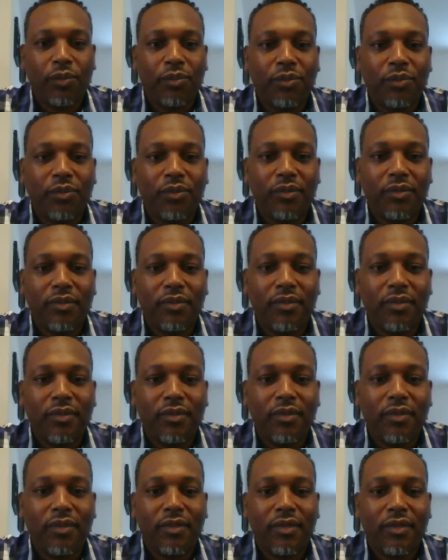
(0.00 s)
pleasure.
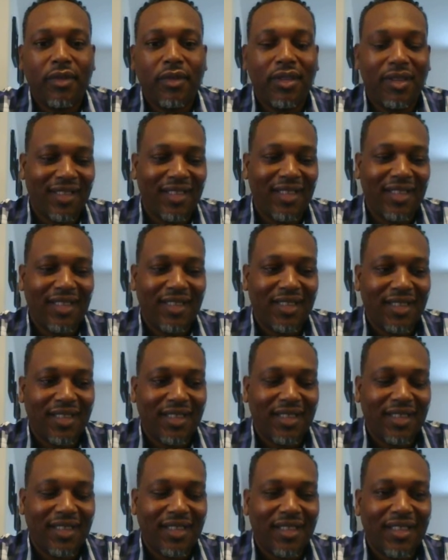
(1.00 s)
Can you hear me
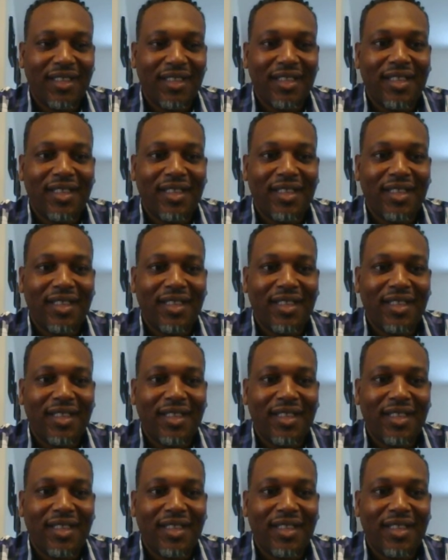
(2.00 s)
okay?